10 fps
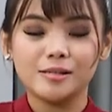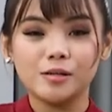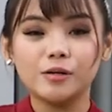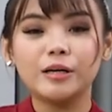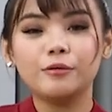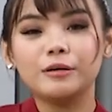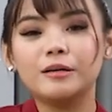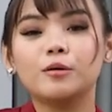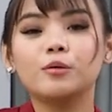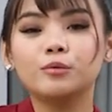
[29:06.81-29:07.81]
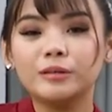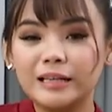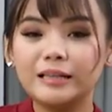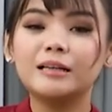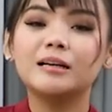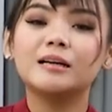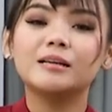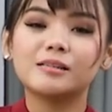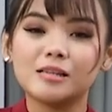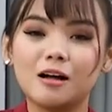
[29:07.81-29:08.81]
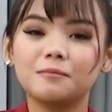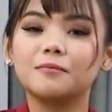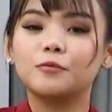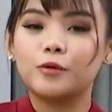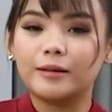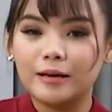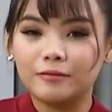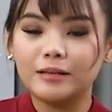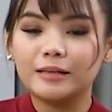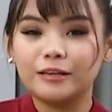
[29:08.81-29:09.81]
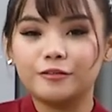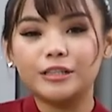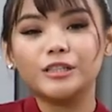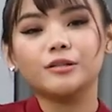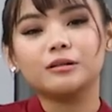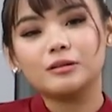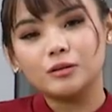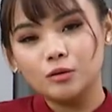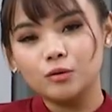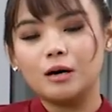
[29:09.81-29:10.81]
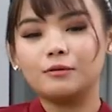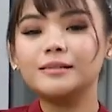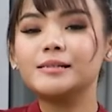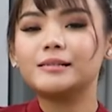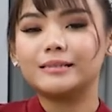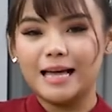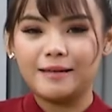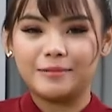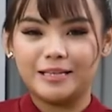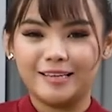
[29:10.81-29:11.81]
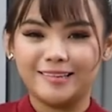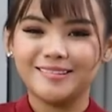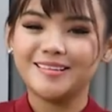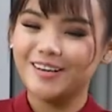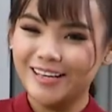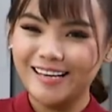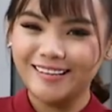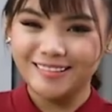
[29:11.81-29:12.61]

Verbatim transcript: So it will only stop whenever it reaches two hours ten minutes. Okay?